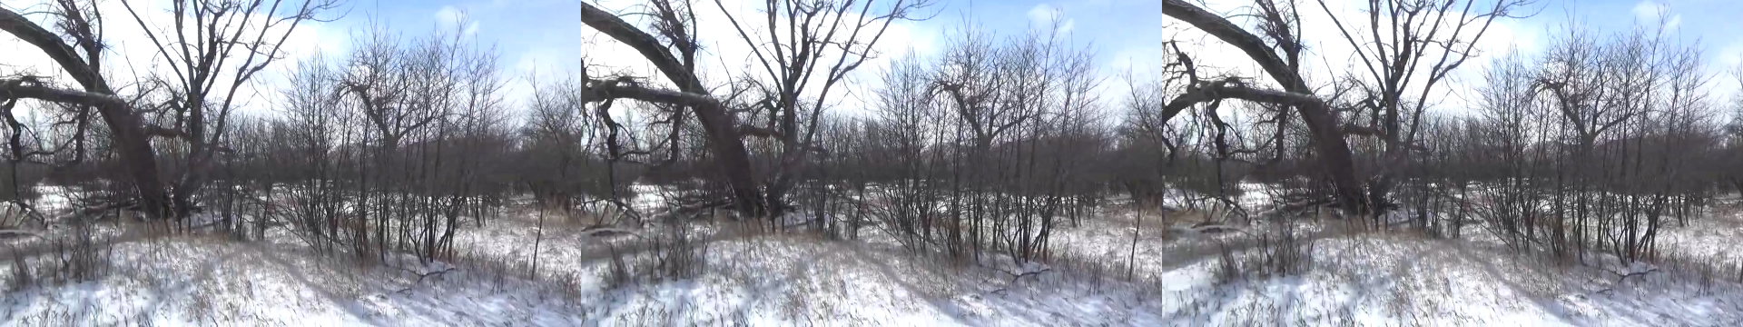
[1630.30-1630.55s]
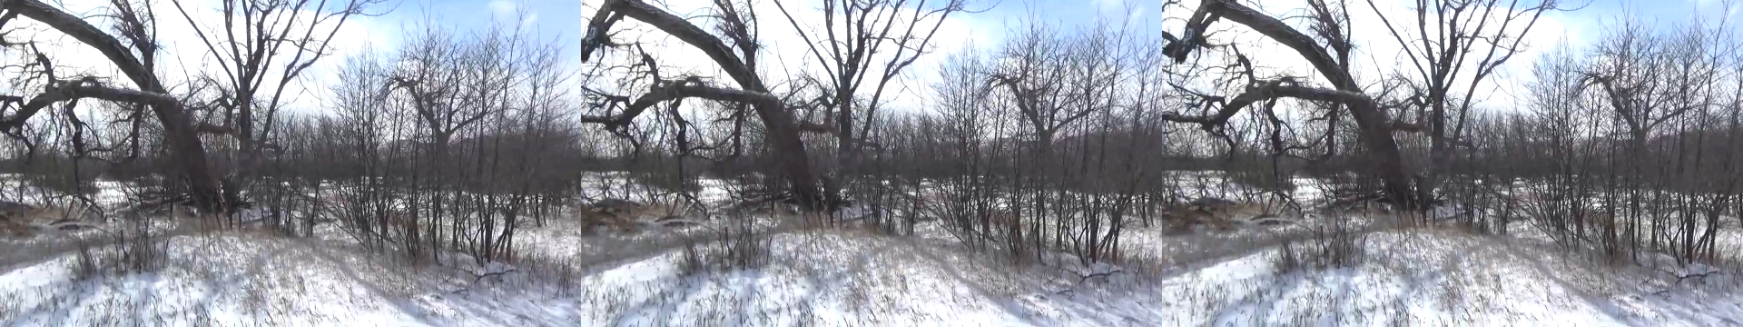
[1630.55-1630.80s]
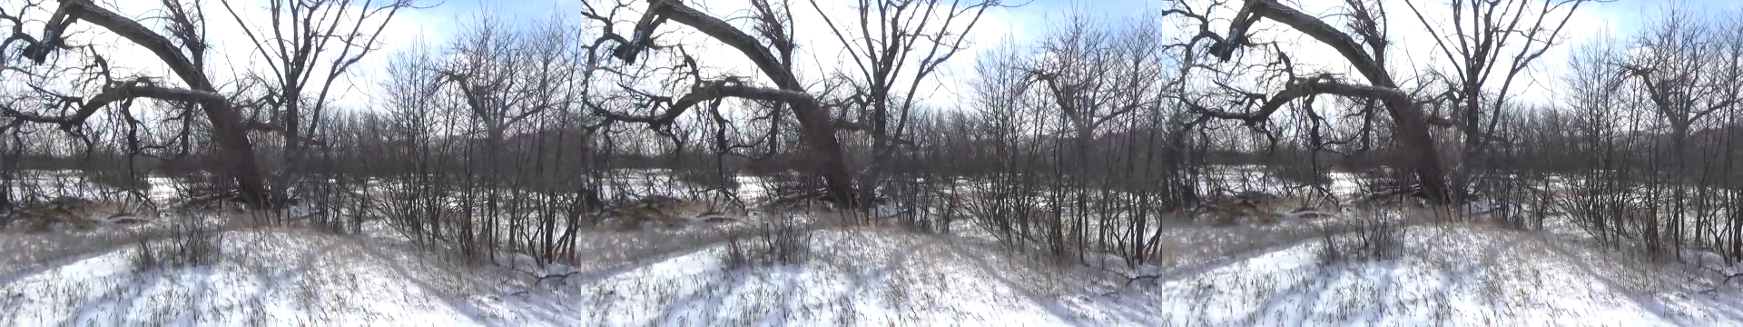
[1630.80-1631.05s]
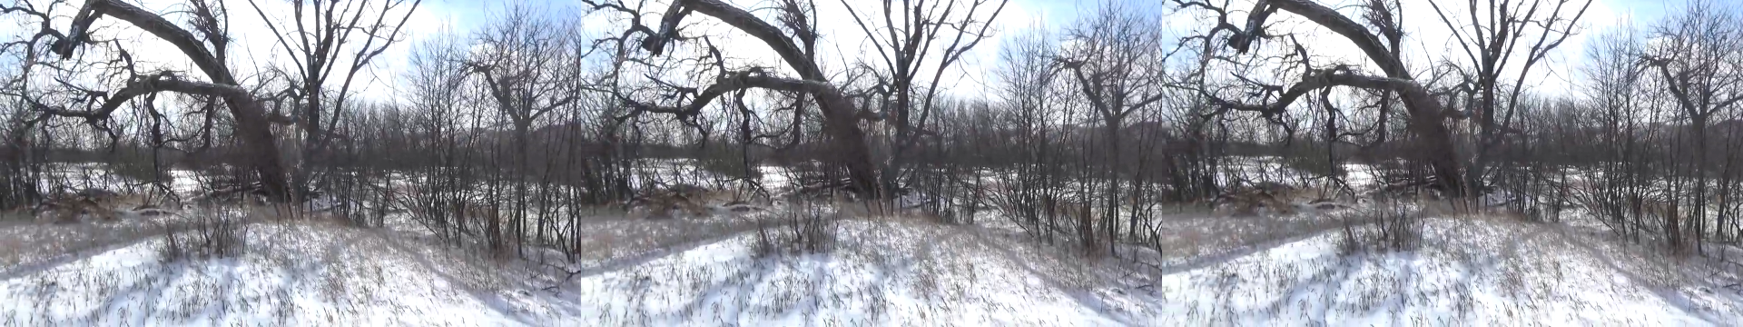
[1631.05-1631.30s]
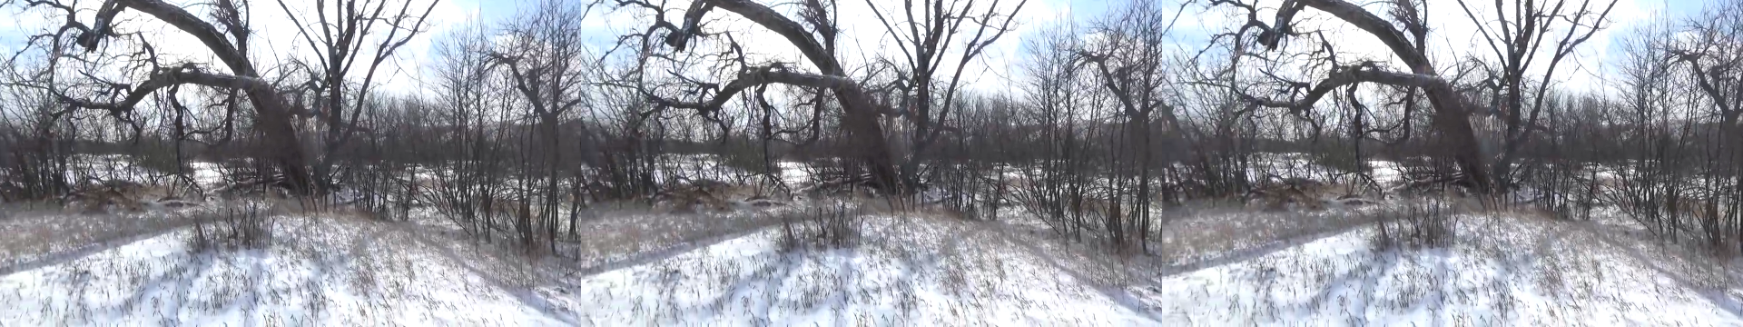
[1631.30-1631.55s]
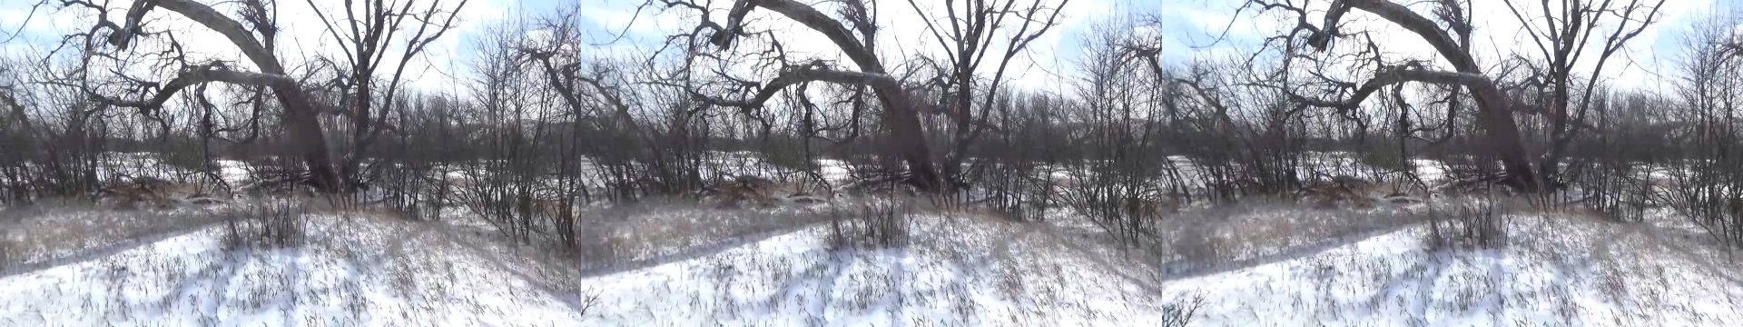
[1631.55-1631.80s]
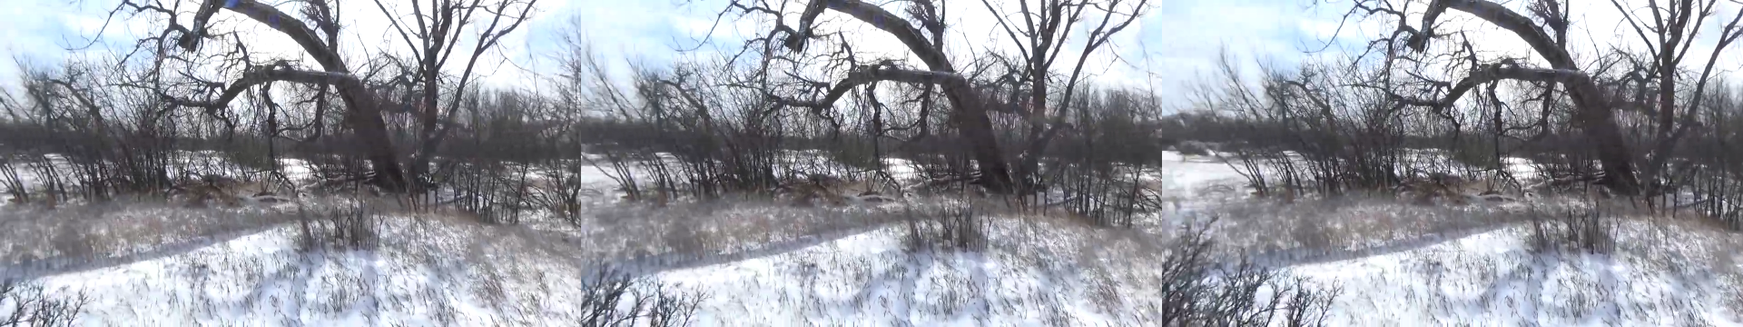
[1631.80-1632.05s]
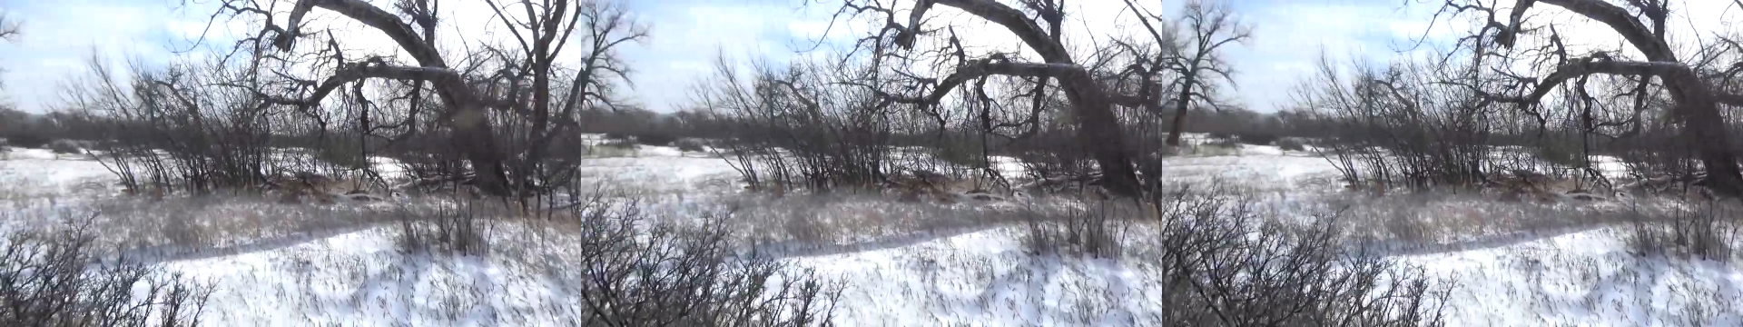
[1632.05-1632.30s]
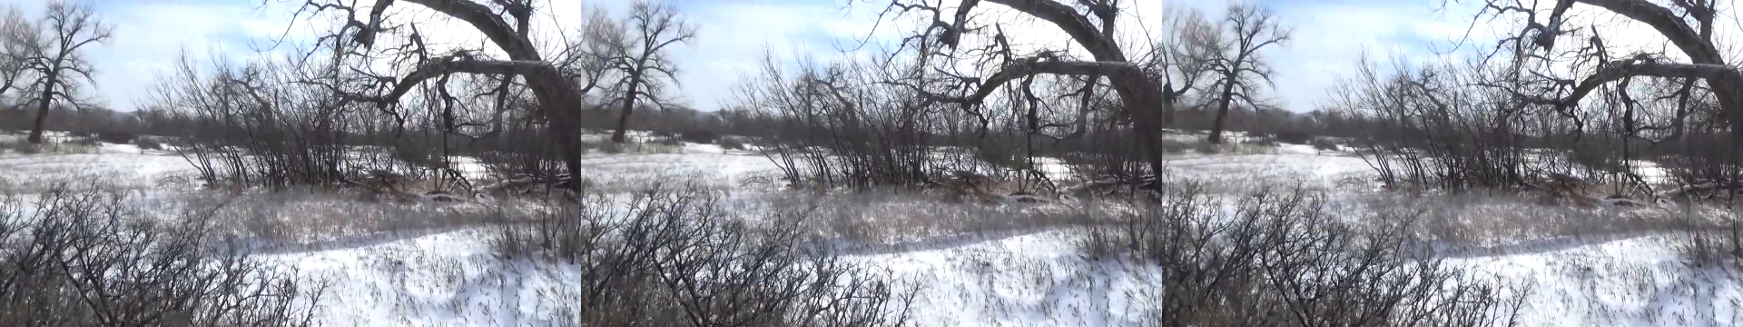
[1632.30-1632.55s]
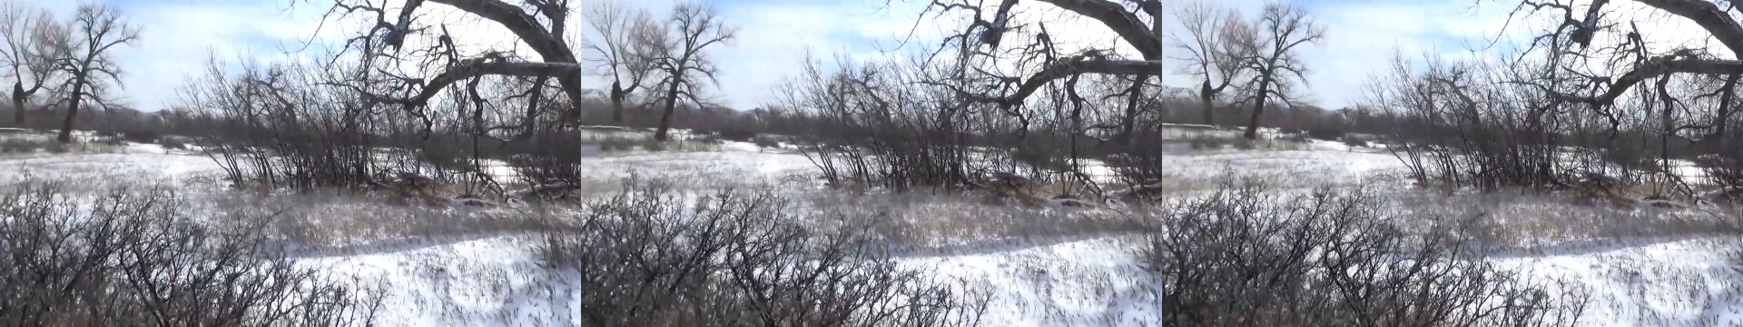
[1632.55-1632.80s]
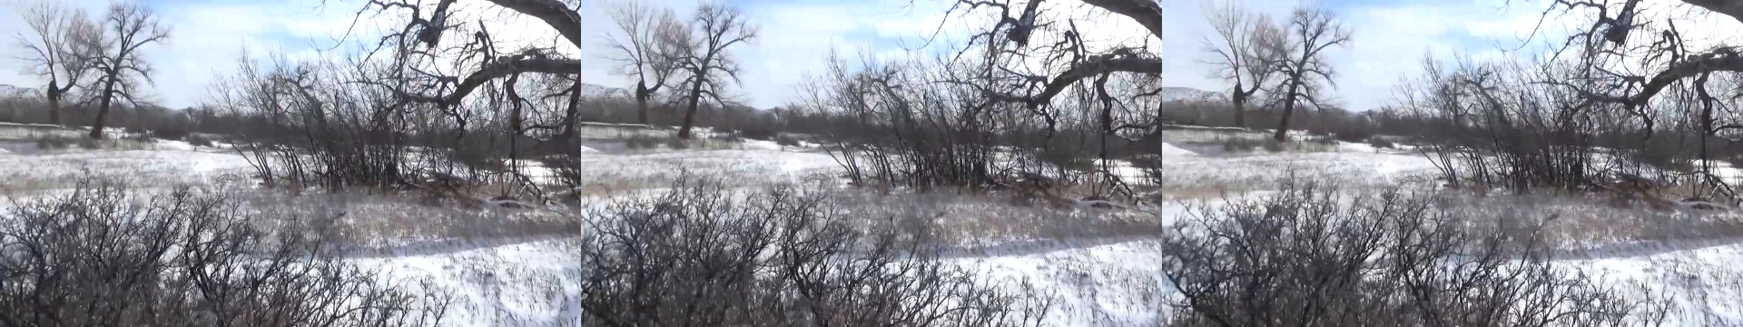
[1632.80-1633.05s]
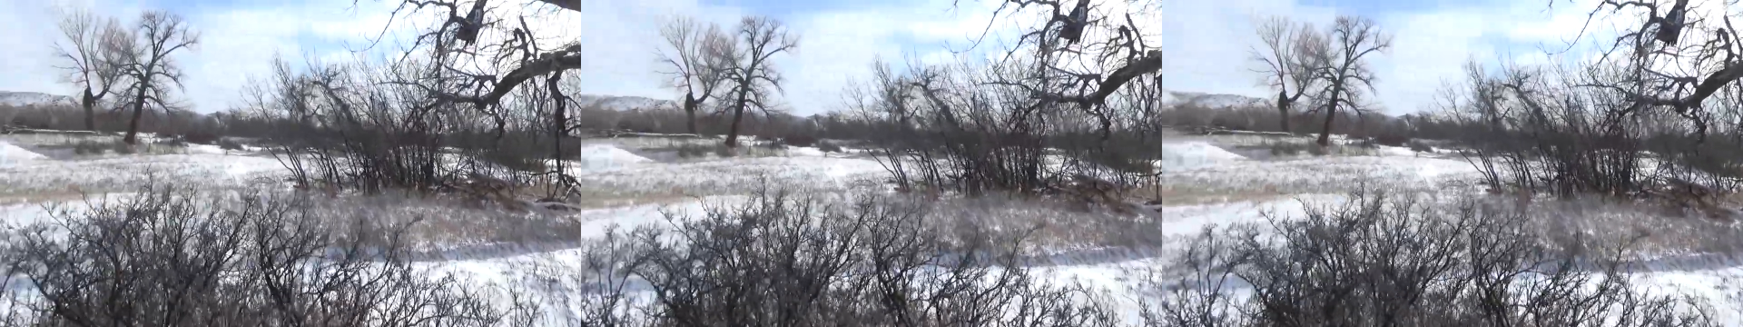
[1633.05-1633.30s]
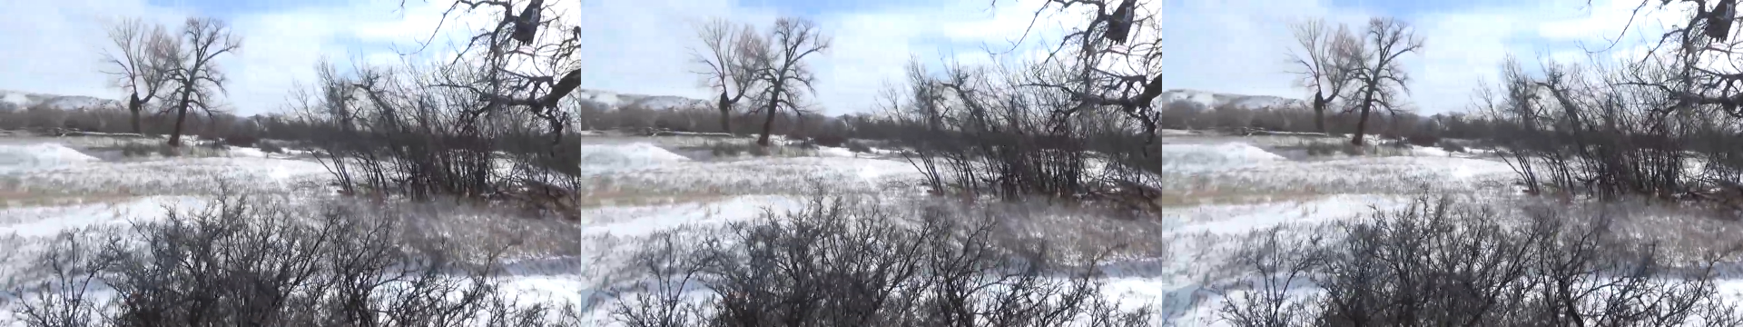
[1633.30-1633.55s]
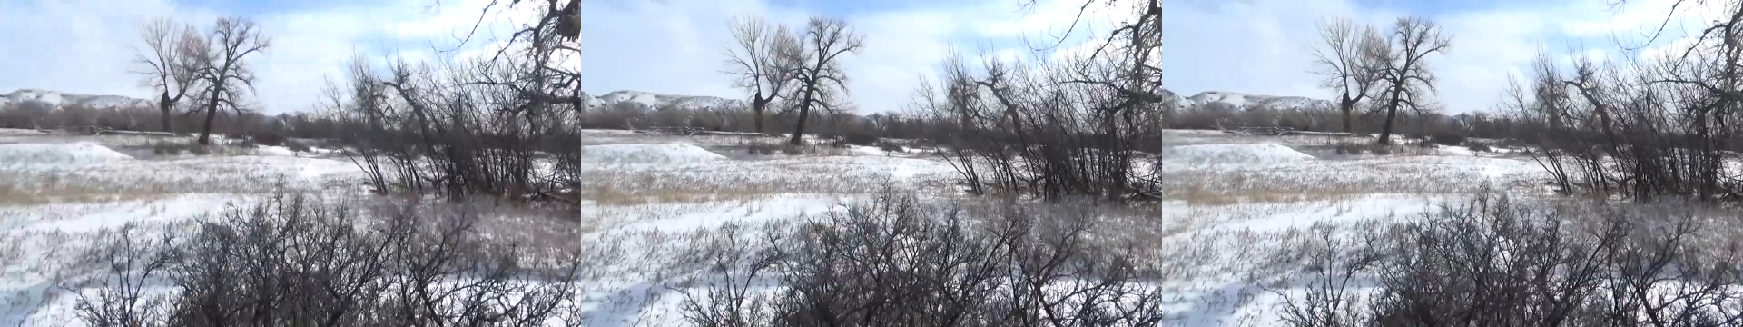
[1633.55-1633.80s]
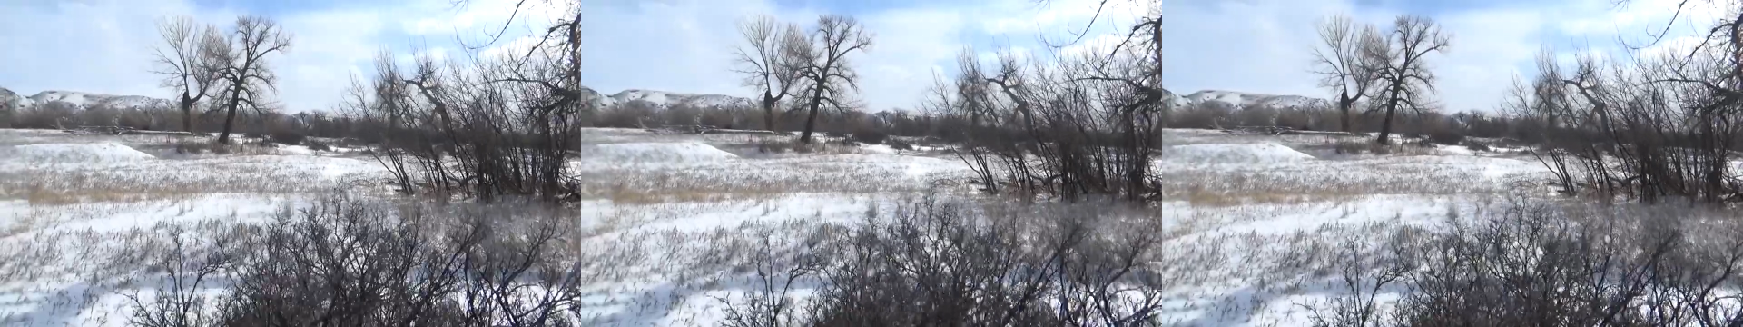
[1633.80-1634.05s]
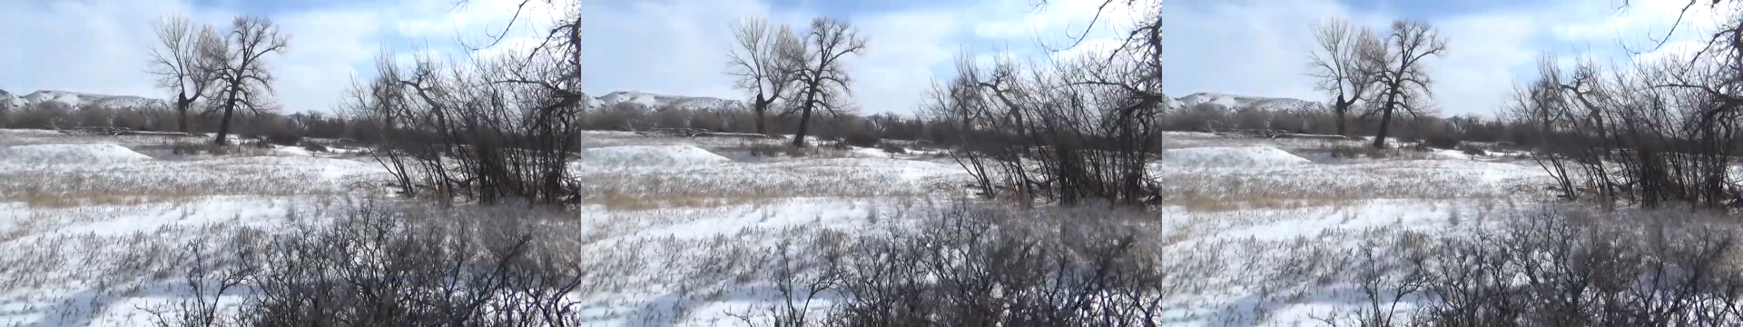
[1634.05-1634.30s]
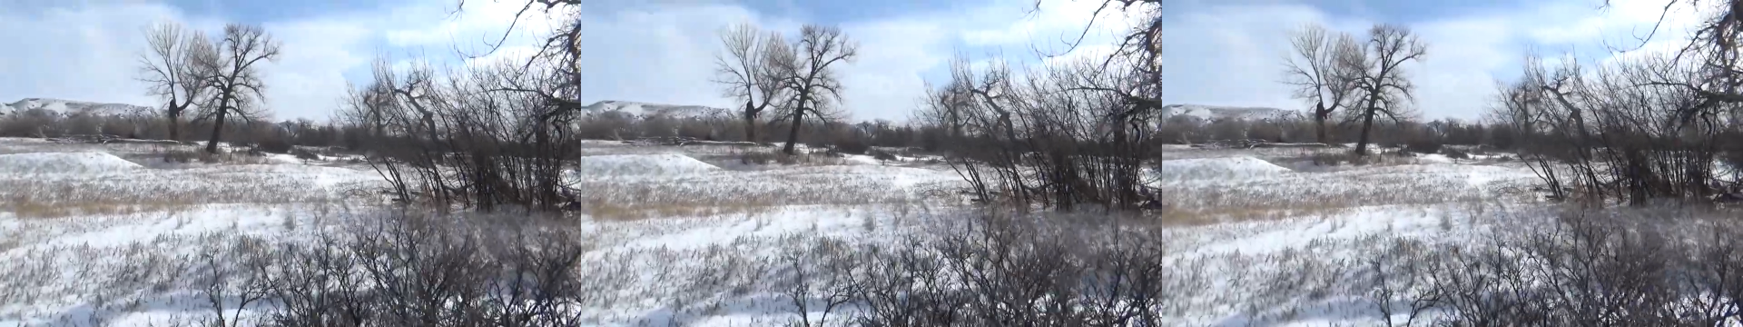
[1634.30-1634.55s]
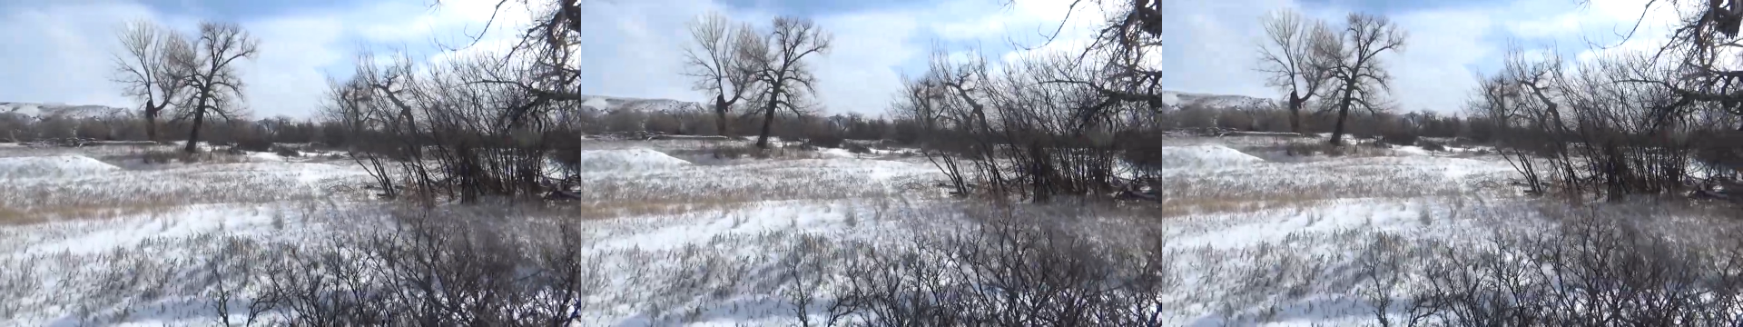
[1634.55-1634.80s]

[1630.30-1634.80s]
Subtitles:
No face is visible, so there are no lips to read.